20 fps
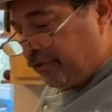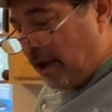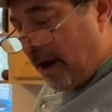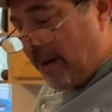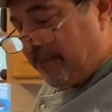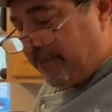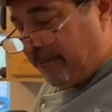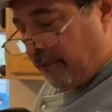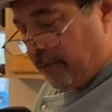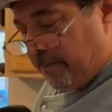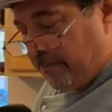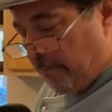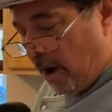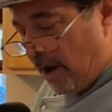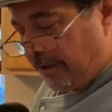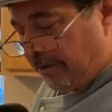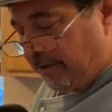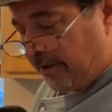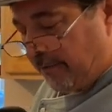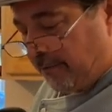it holds up
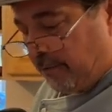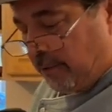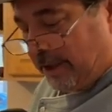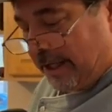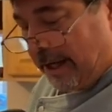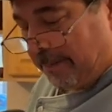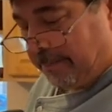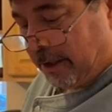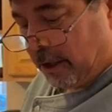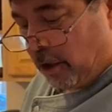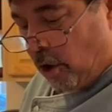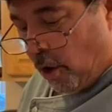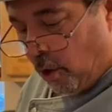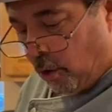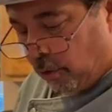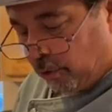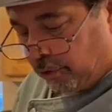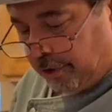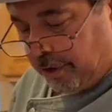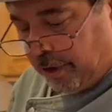for months if you
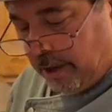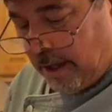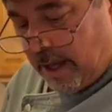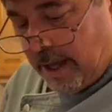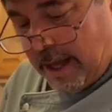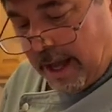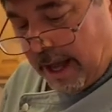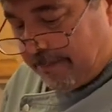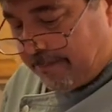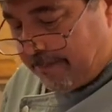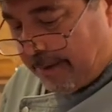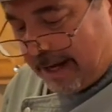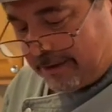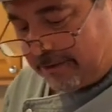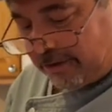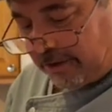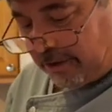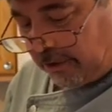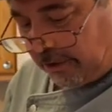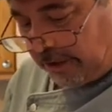keep it cold. And